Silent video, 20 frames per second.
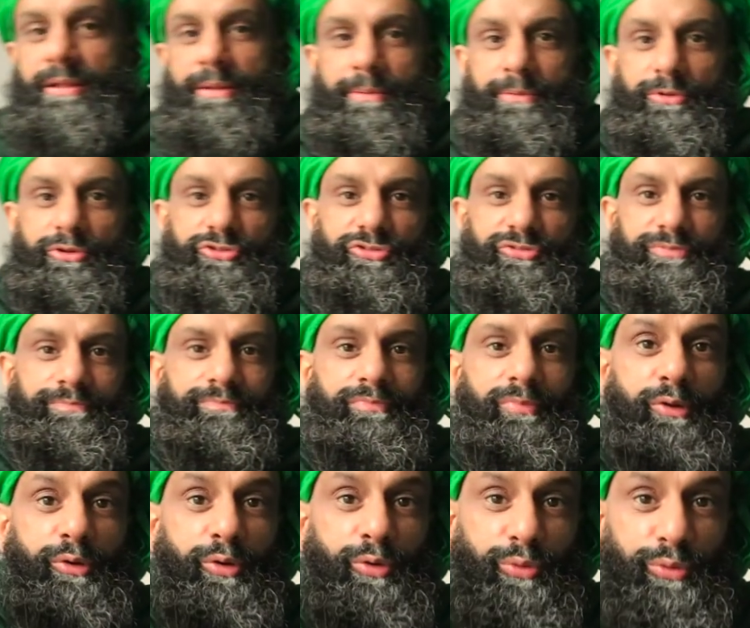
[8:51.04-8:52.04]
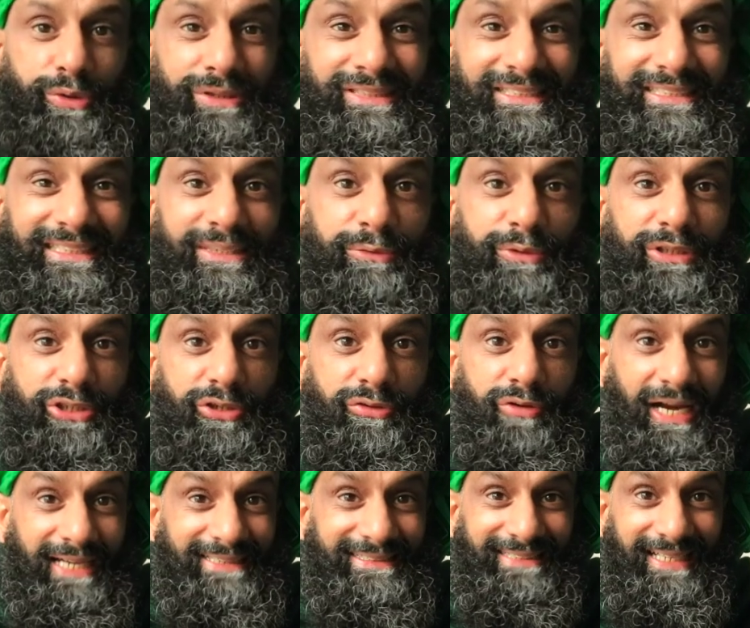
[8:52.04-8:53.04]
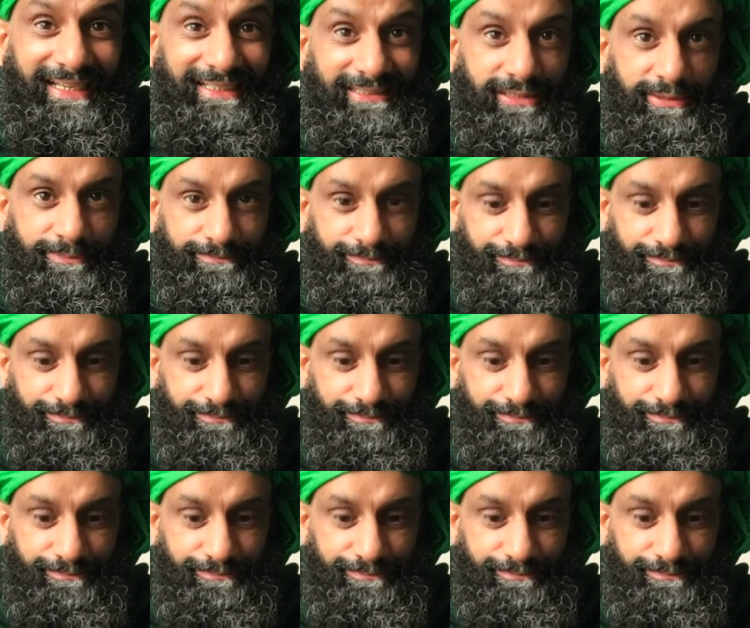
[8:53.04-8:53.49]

because always eat with your right hand,